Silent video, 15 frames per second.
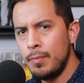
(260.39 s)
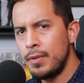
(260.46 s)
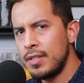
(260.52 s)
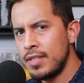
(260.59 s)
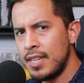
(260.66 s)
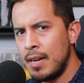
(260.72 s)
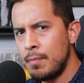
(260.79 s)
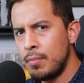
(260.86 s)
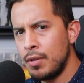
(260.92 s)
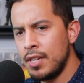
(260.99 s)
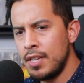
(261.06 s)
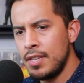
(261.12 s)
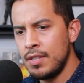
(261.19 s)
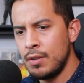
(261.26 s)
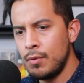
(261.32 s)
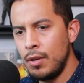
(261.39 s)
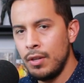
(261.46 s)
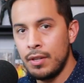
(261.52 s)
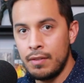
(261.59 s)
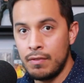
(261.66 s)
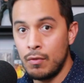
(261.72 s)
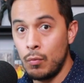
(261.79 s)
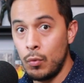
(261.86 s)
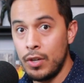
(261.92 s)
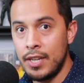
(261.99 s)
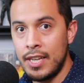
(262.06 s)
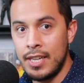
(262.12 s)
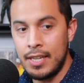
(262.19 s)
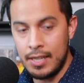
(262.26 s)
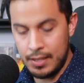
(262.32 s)
but it's got pretty decent quality for what
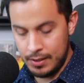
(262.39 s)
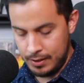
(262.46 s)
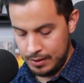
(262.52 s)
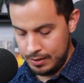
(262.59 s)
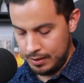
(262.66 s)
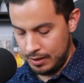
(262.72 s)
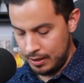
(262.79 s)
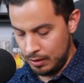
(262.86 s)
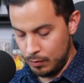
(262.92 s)
it is uh,